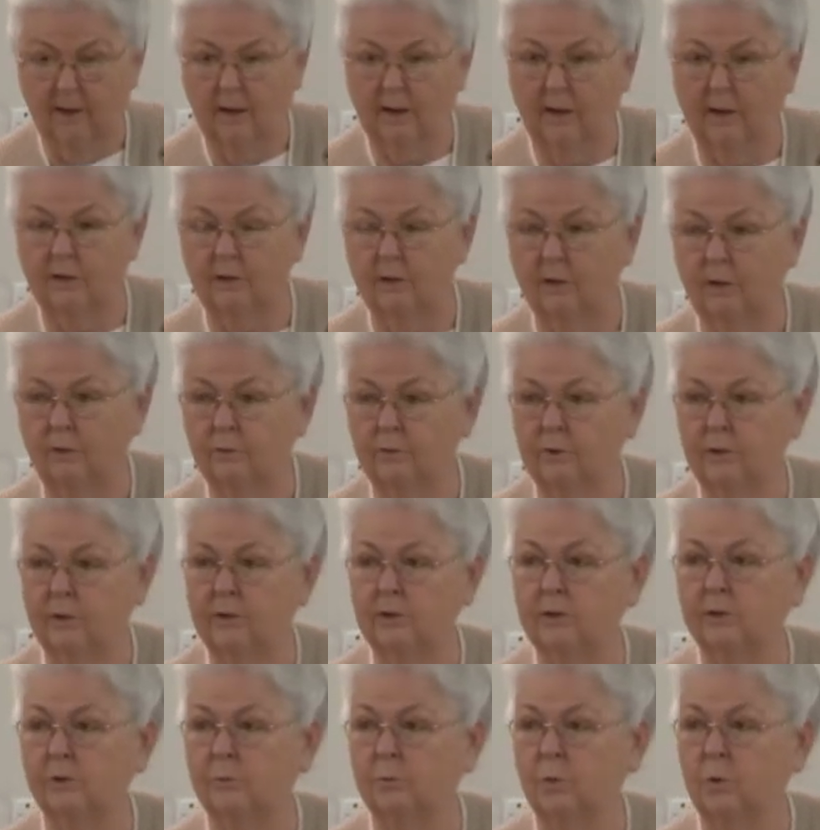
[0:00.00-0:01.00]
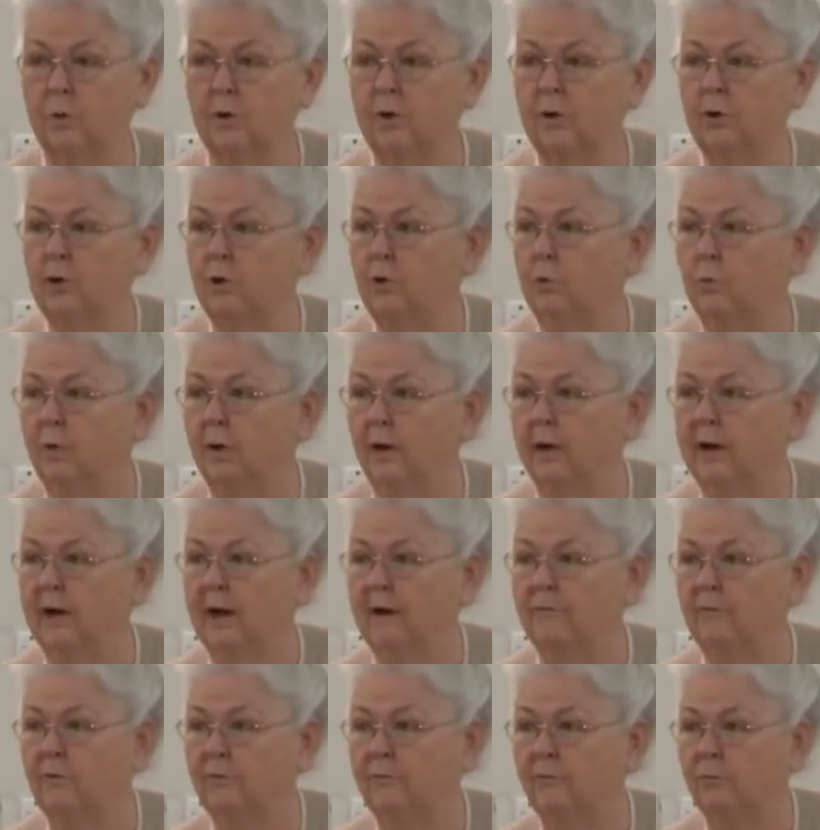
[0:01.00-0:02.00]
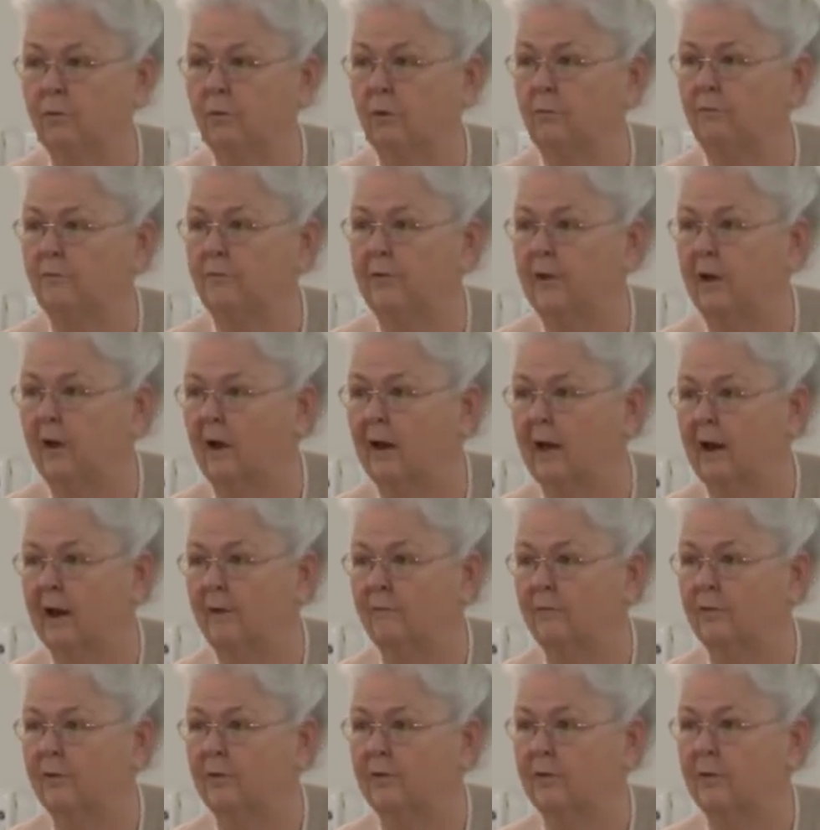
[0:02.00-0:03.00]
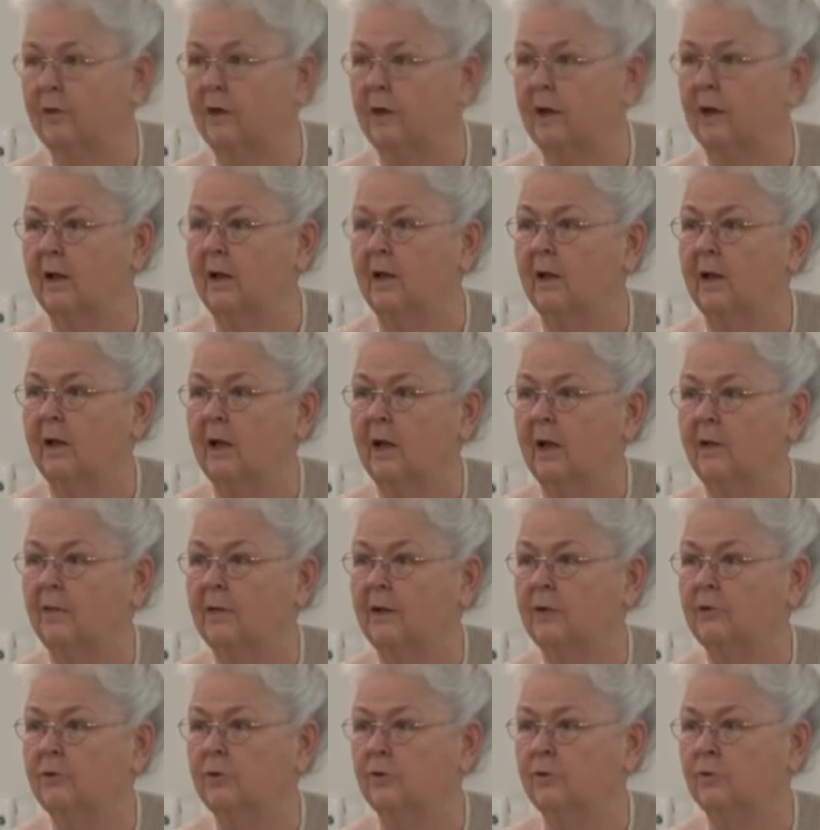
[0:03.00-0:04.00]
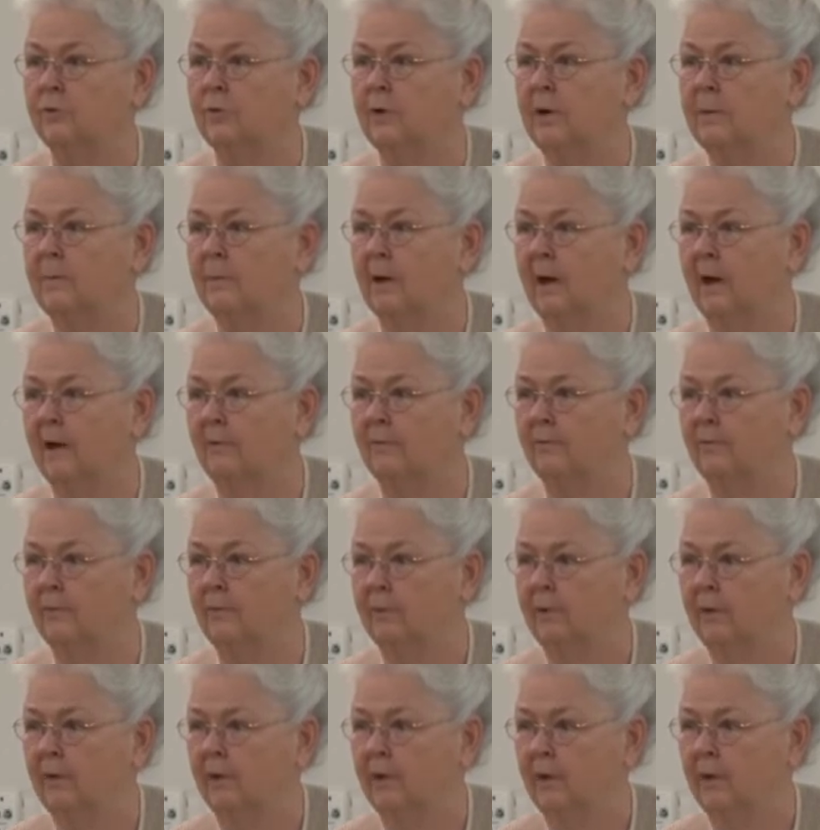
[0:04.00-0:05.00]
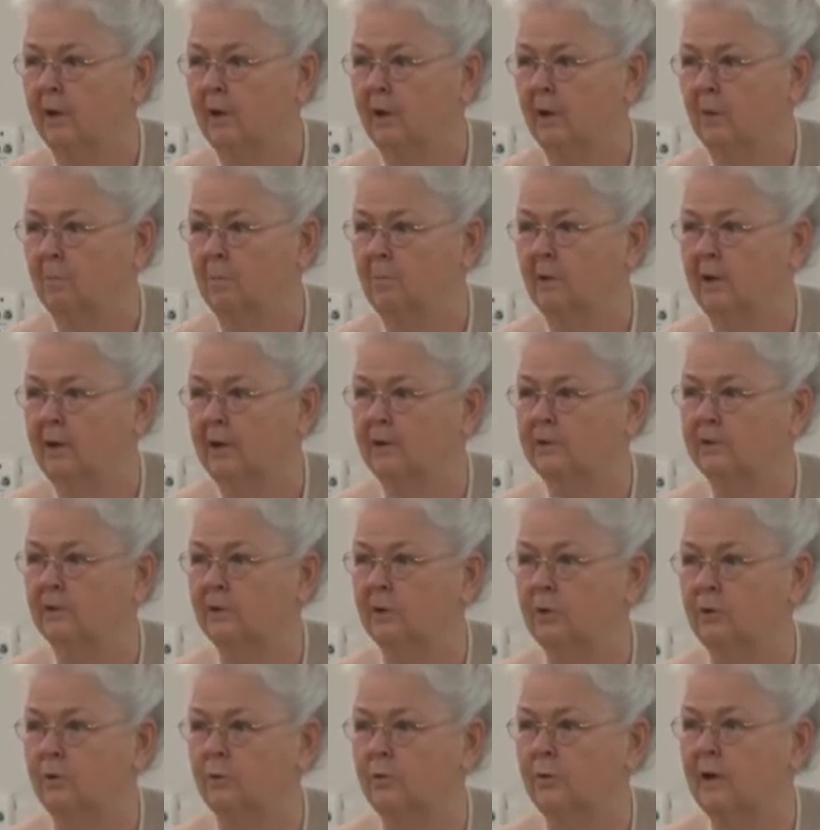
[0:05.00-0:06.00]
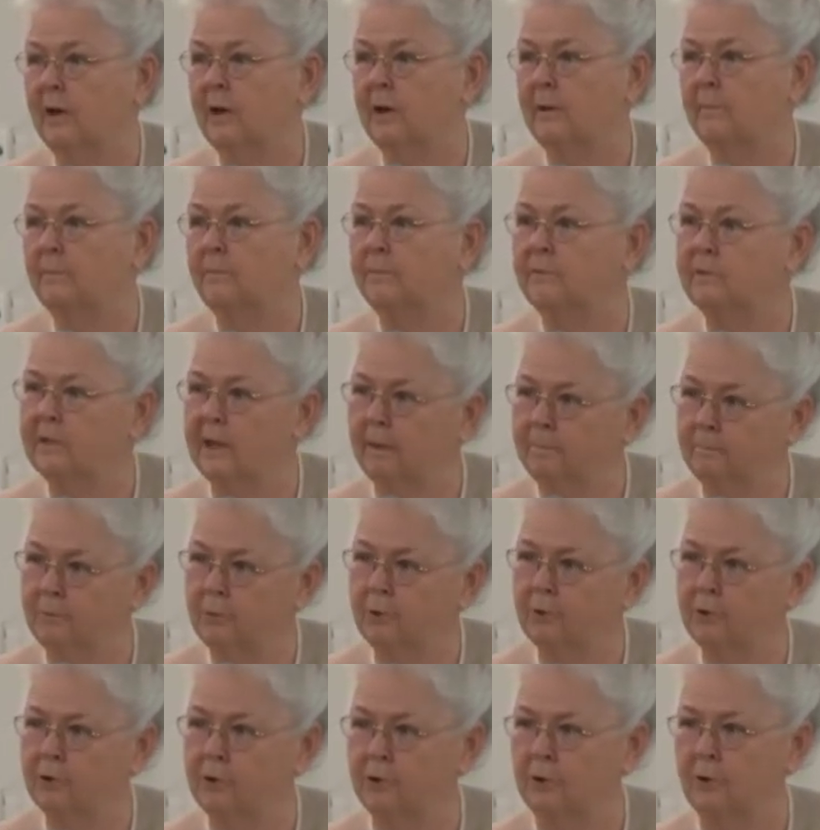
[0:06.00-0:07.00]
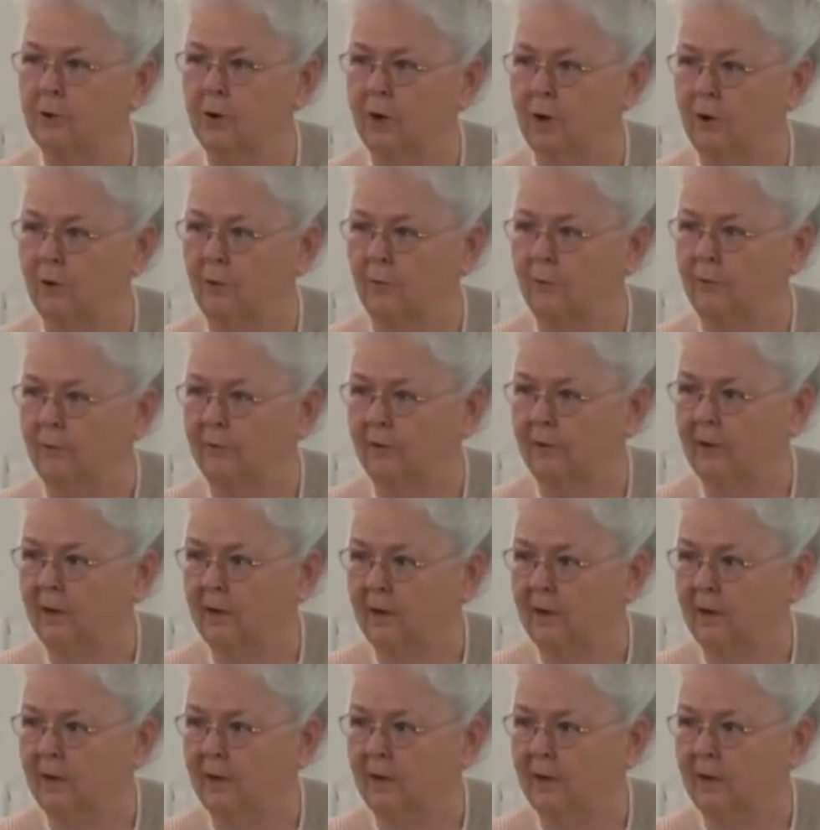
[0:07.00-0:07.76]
And I told you this morning, you will never fulfill everything that you dream of, but it's the dreams that push you on.